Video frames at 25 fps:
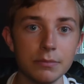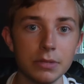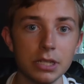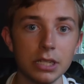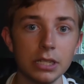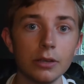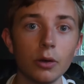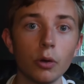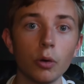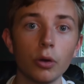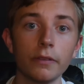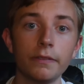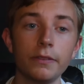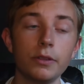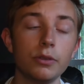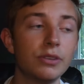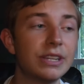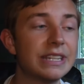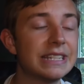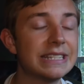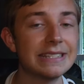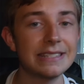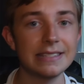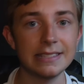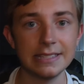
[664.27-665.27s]
me, or if you
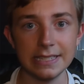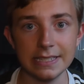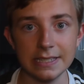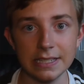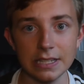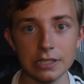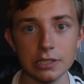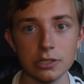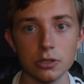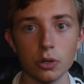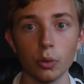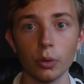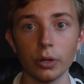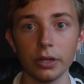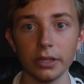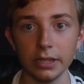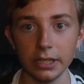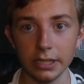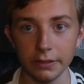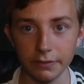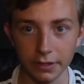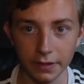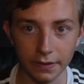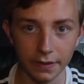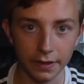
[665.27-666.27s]
didn't see the story,
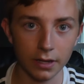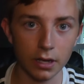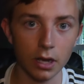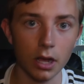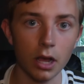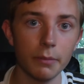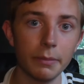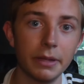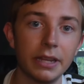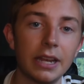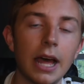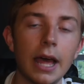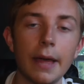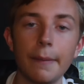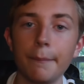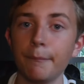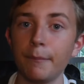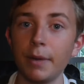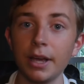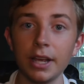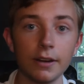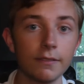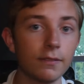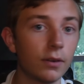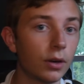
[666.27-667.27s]
leave it in the comment. I
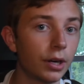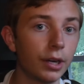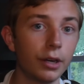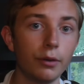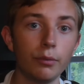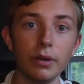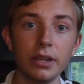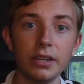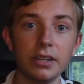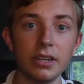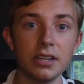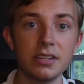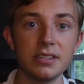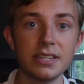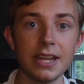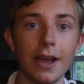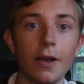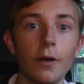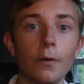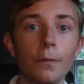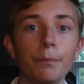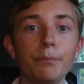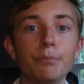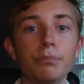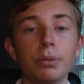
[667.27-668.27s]
might have already written it
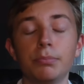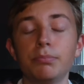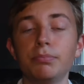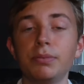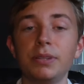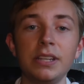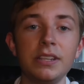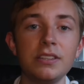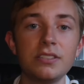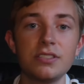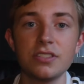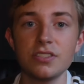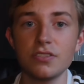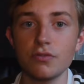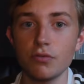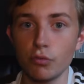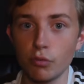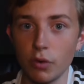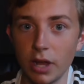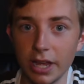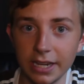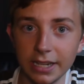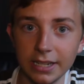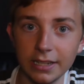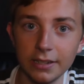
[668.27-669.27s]
down, but please just
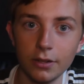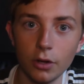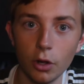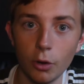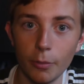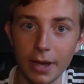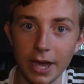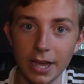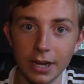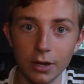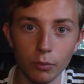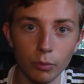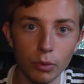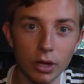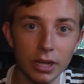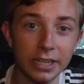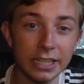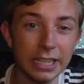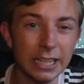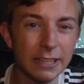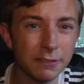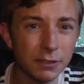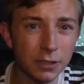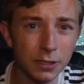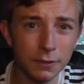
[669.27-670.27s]
write it no matter
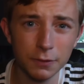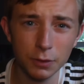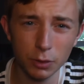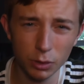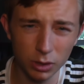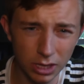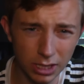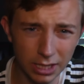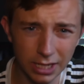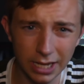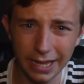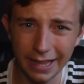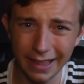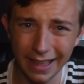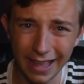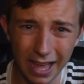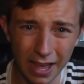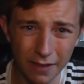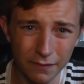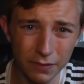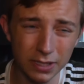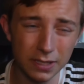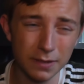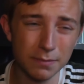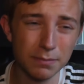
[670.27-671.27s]
what, even if you think I
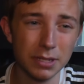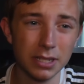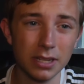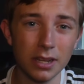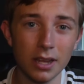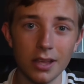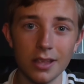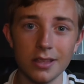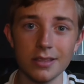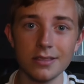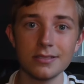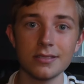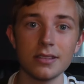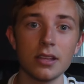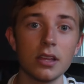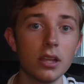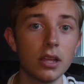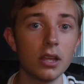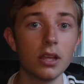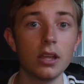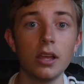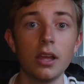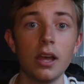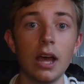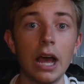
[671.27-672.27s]
have it, because
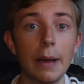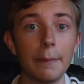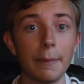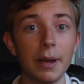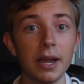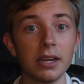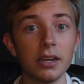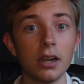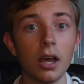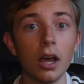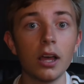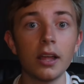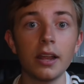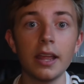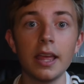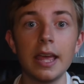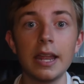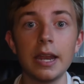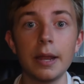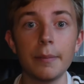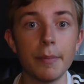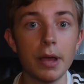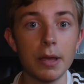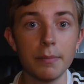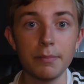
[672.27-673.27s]
I might not,
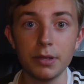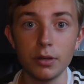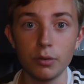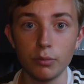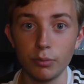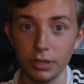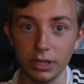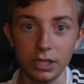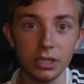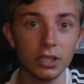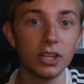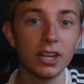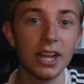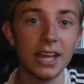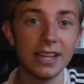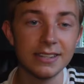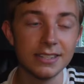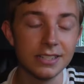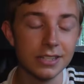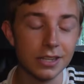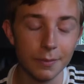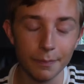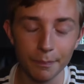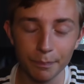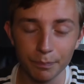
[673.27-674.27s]
and it might be a really good
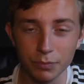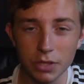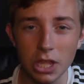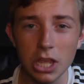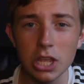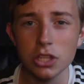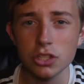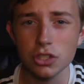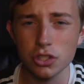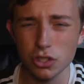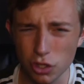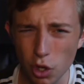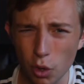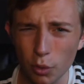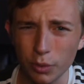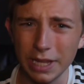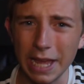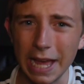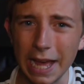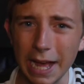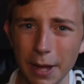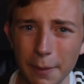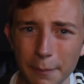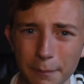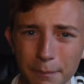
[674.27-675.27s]
idea. So
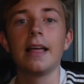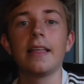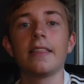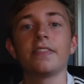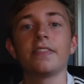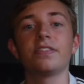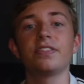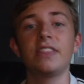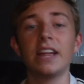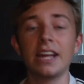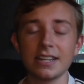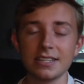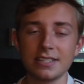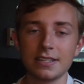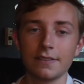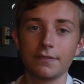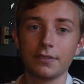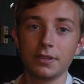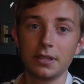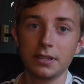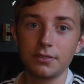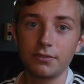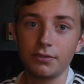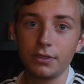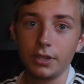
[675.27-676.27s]
yeah, that is it
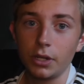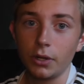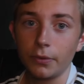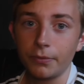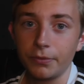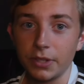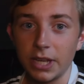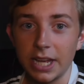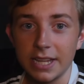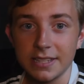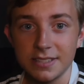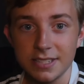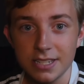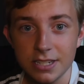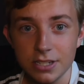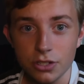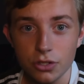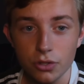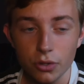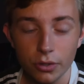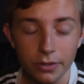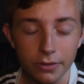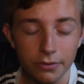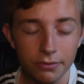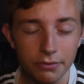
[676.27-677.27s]
for this video. If you guys did
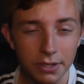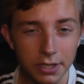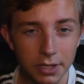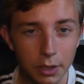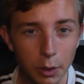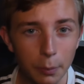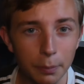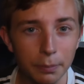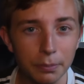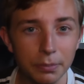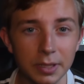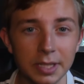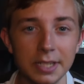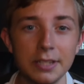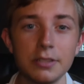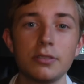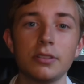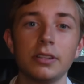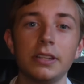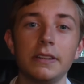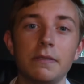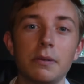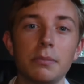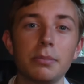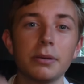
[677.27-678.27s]
enjoy this video, please
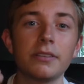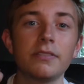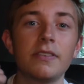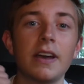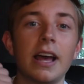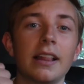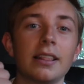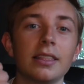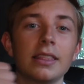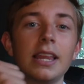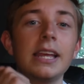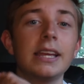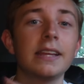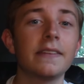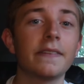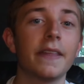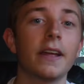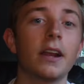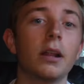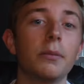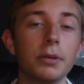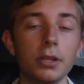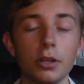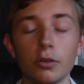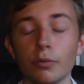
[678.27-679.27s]
leave a big fat like.
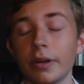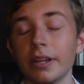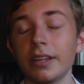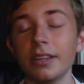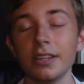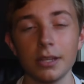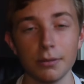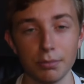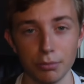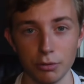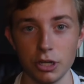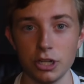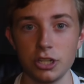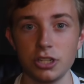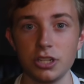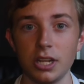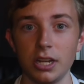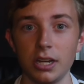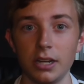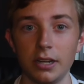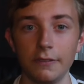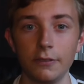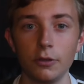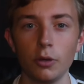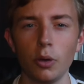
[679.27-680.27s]
That'll be greatly
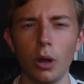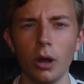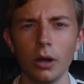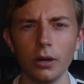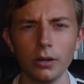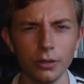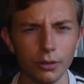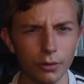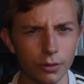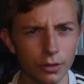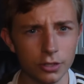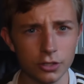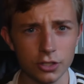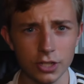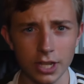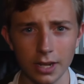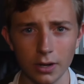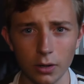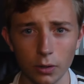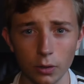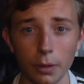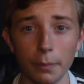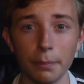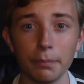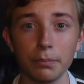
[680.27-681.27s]
appreciated. If you are new to the
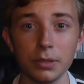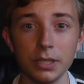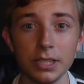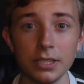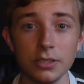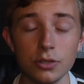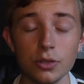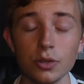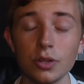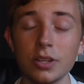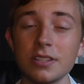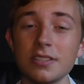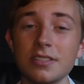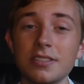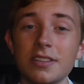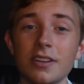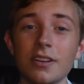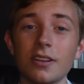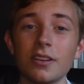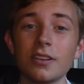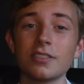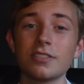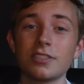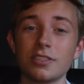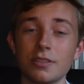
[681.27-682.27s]
channel, please do
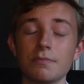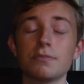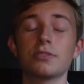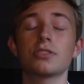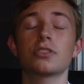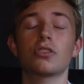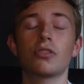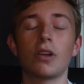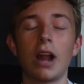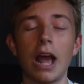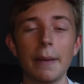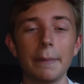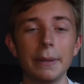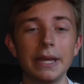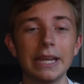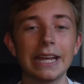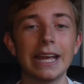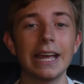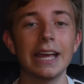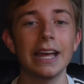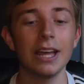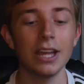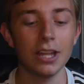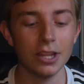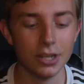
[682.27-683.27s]
consider
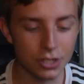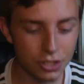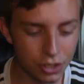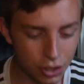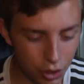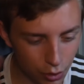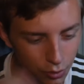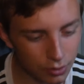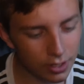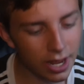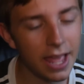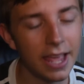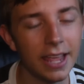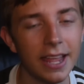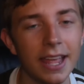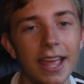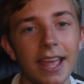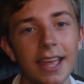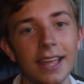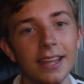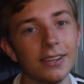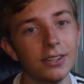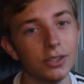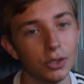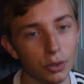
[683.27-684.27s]
subscribing today,
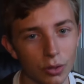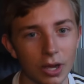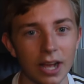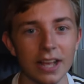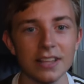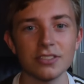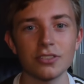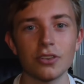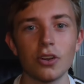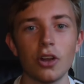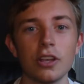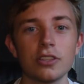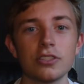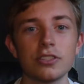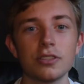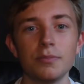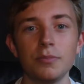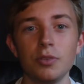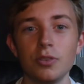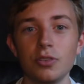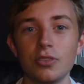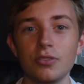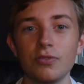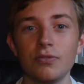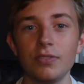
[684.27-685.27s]
and you guys are awesome.
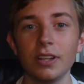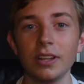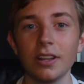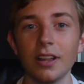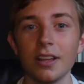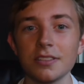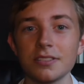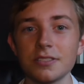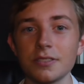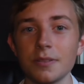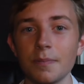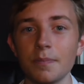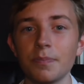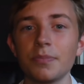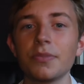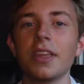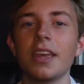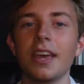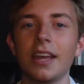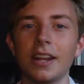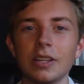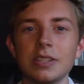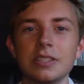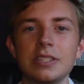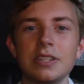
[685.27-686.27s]
You should feel awesome,
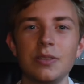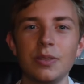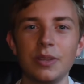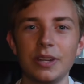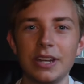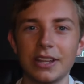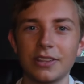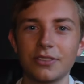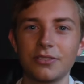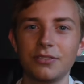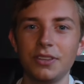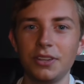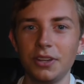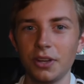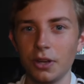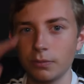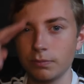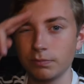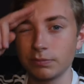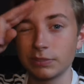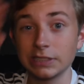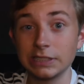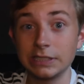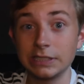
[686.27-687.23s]
and I'll see you in the next video.